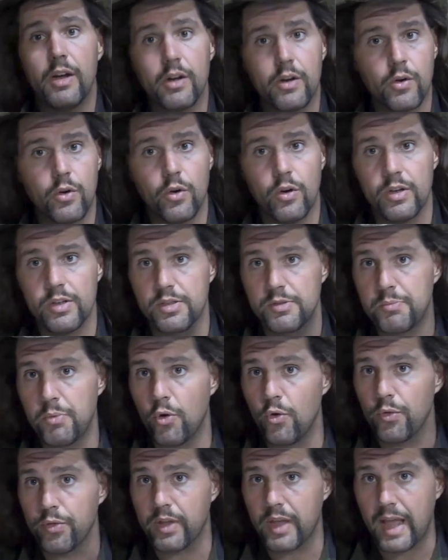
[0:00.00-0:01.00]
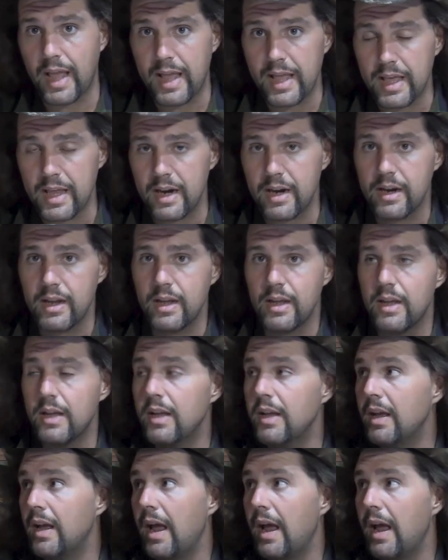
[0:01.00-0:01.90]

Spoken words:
across both Canada